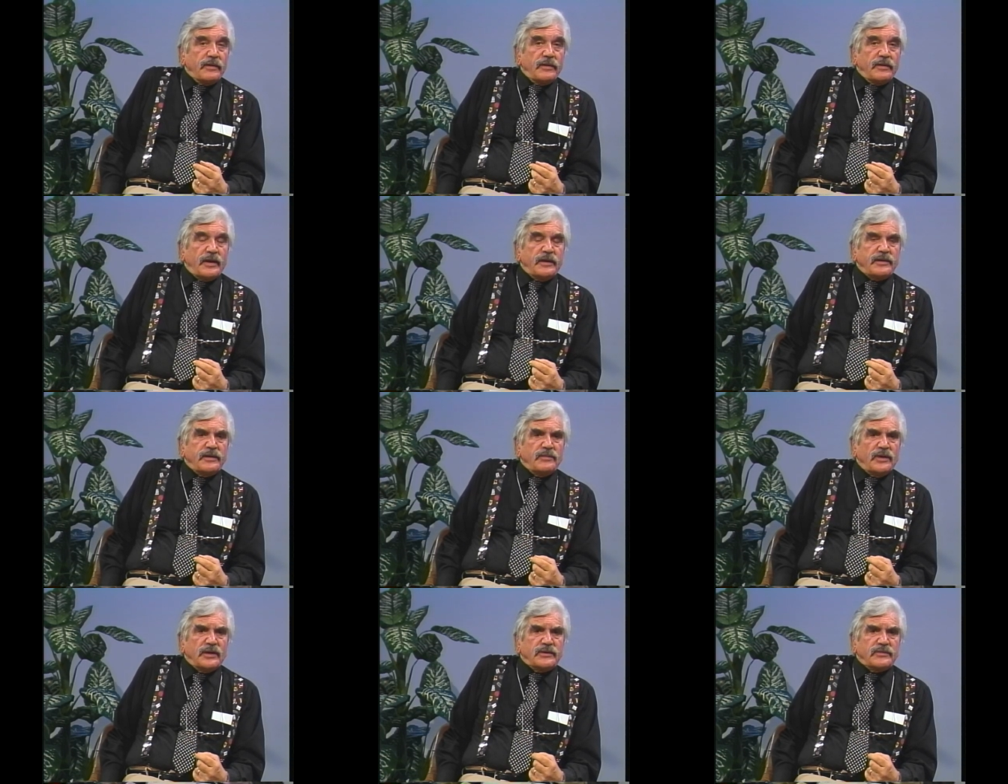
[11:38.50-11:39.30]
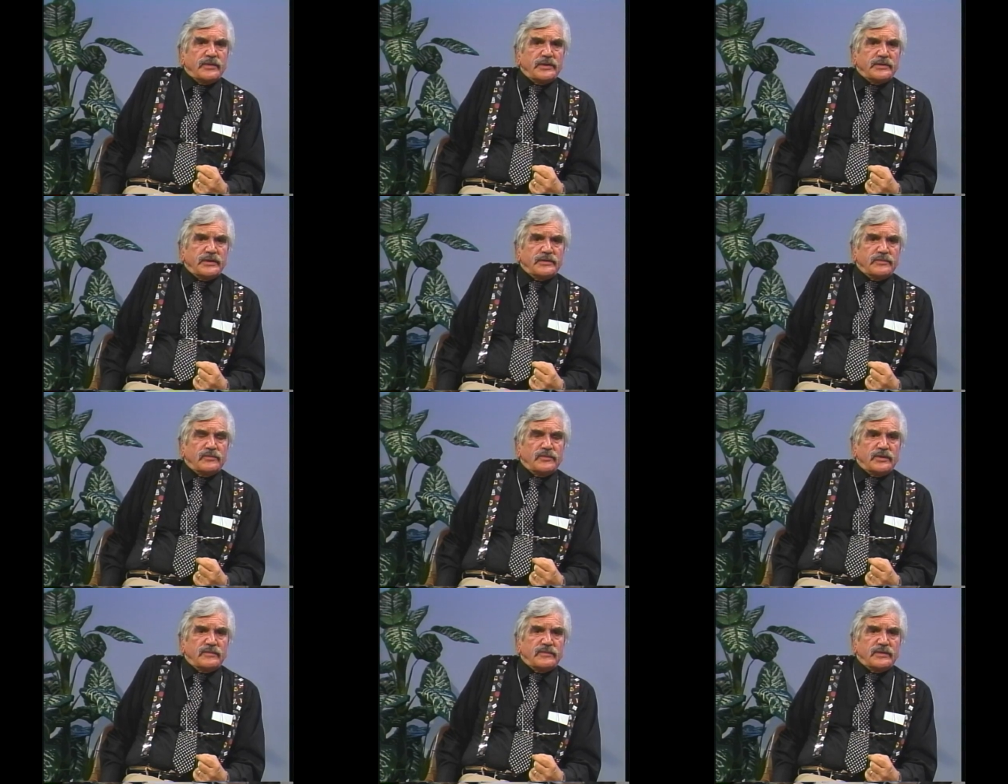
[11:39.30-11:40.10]
I think Mark Twain said some
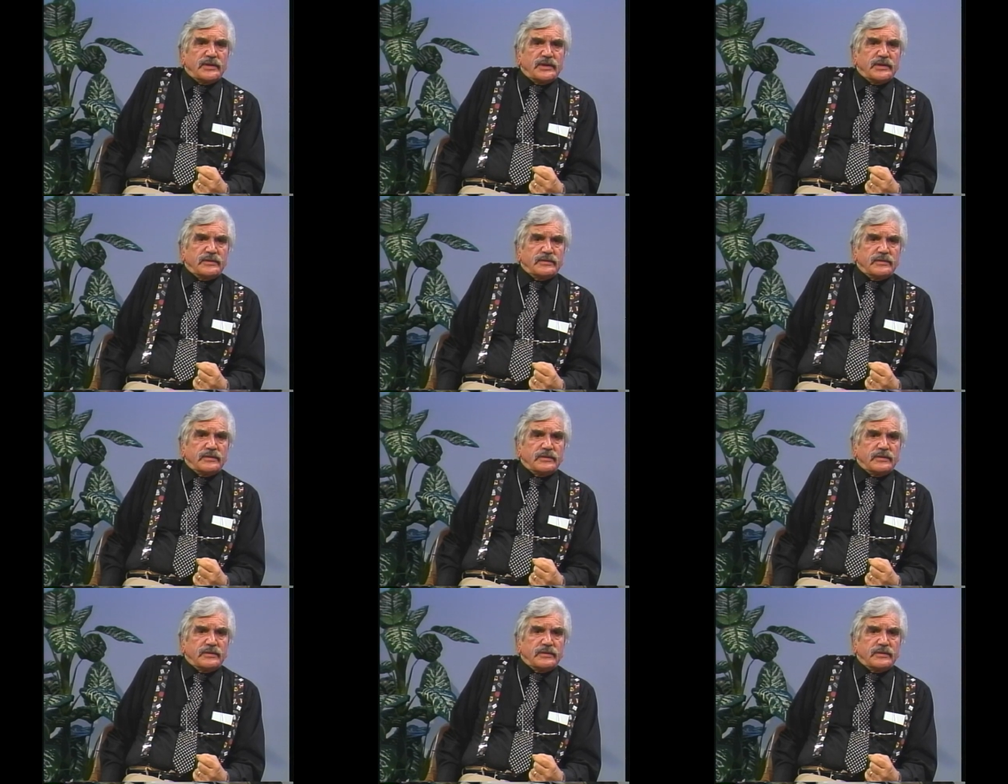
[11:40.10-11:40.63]
wonderful things.